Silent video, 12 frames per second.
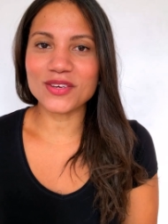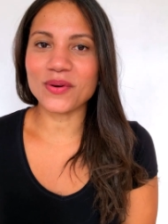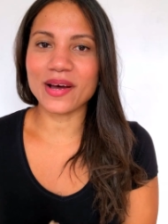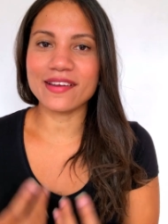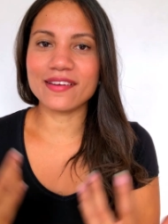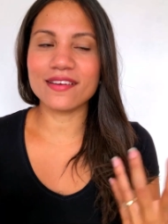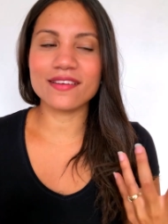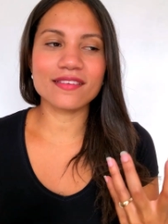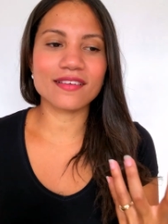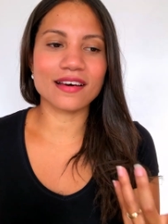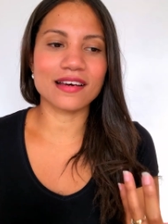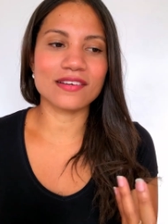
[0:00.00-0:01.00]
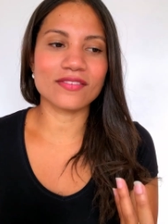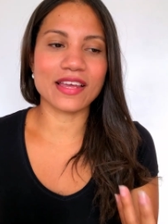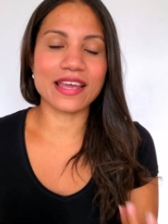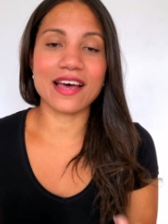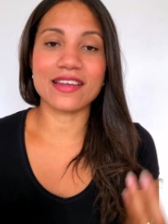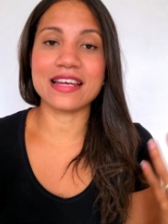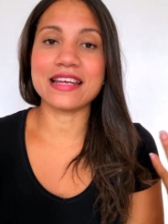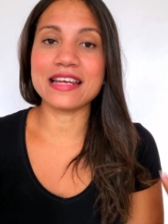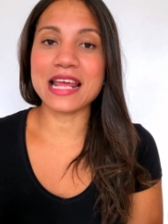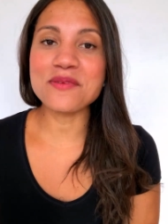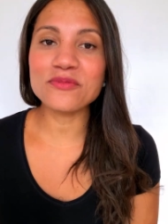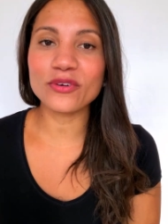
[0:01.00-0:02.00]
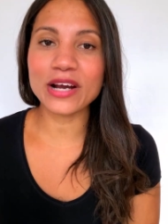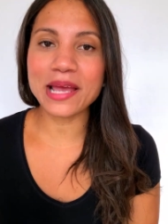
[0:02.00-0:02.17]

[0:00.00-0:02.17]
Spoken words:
so I didn't kind of like have a name for